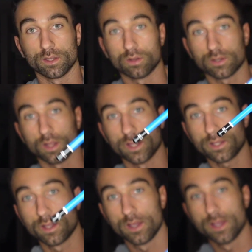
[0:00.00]
look
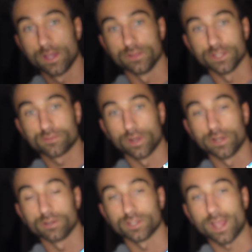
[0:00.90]
like. This right
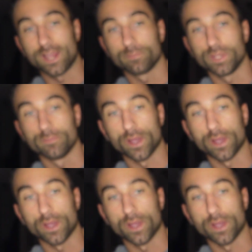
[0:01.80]
here is an 8B